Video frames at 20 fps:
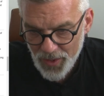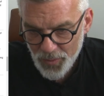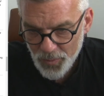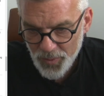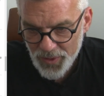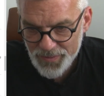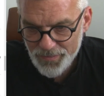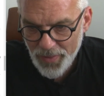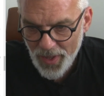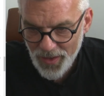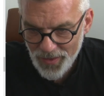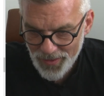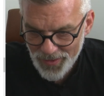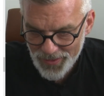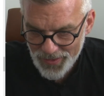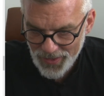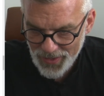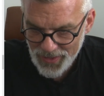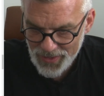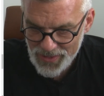was
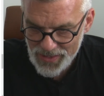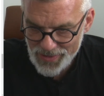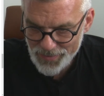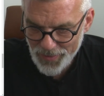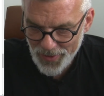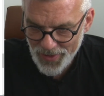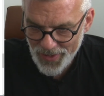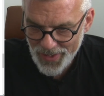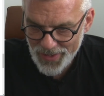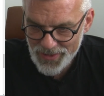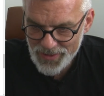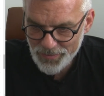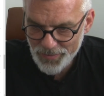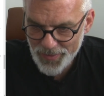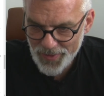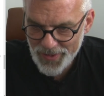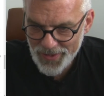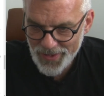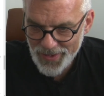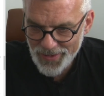partly inspired
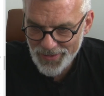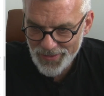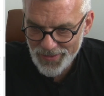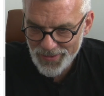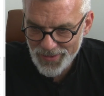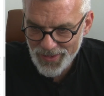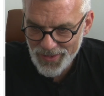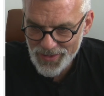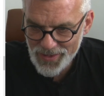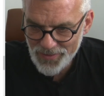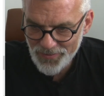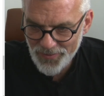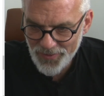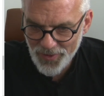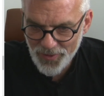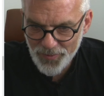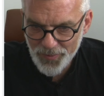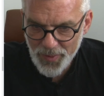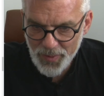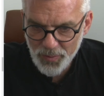by his
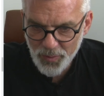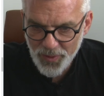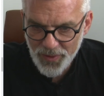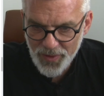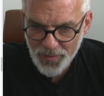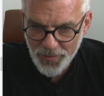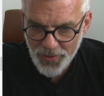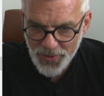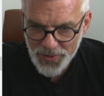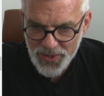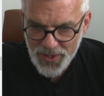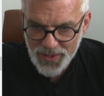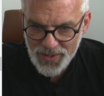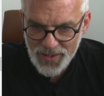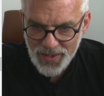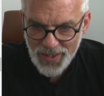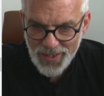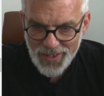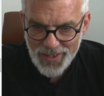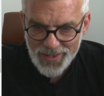involvement with the project,
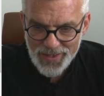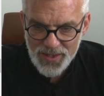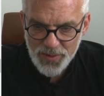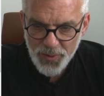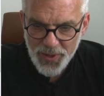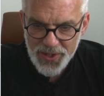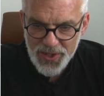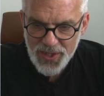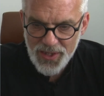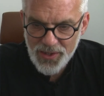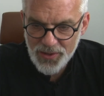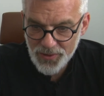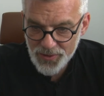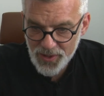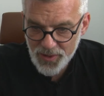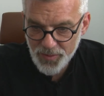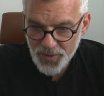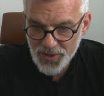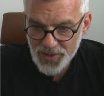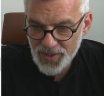to which he
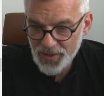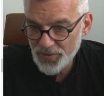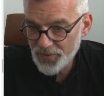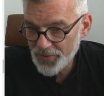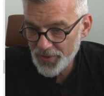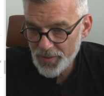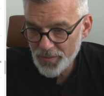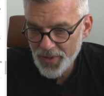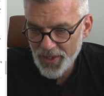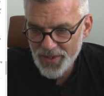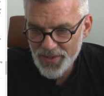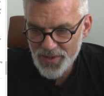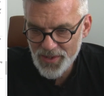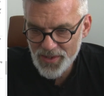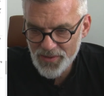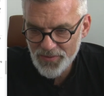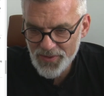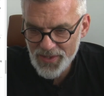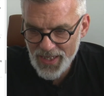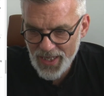contributed 3 pages
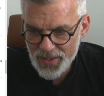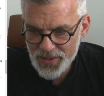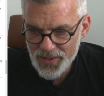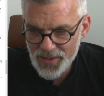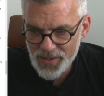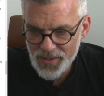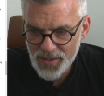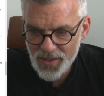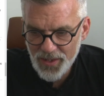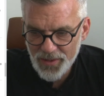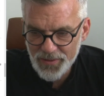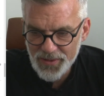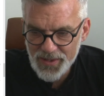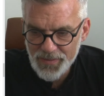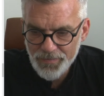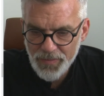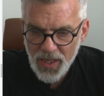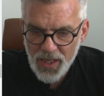of sketches and notes.